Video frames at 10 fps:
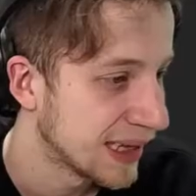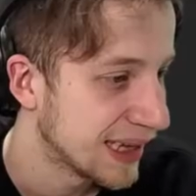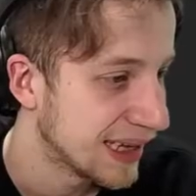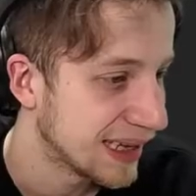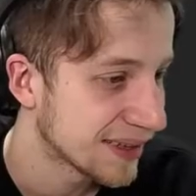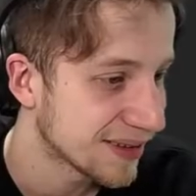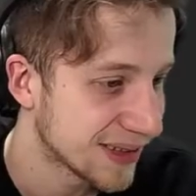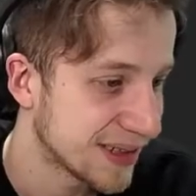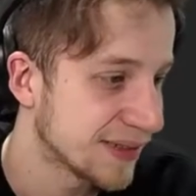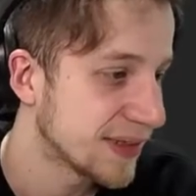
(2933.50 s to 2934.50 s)

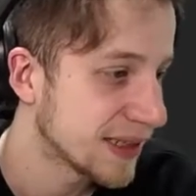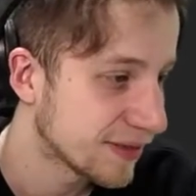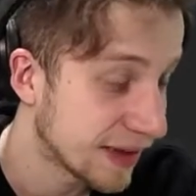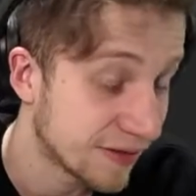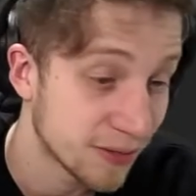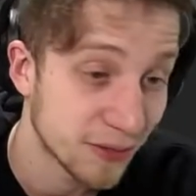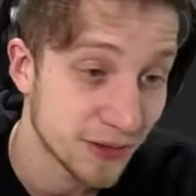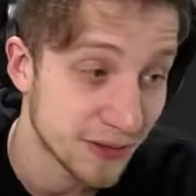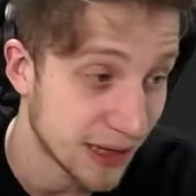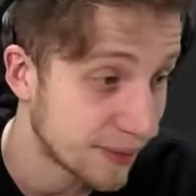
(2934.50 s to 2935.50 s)
College is a waste of time for
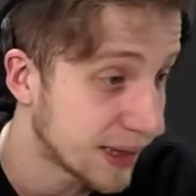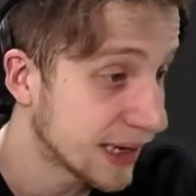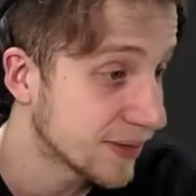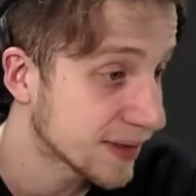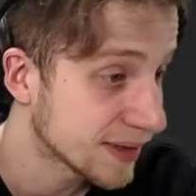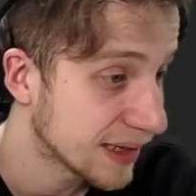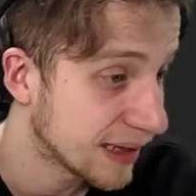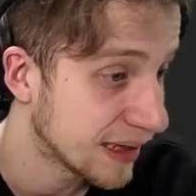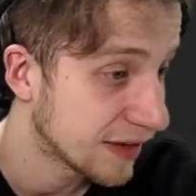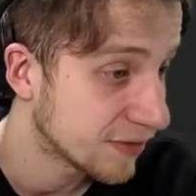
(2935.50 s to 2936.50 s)
most of the time. I would sadly enough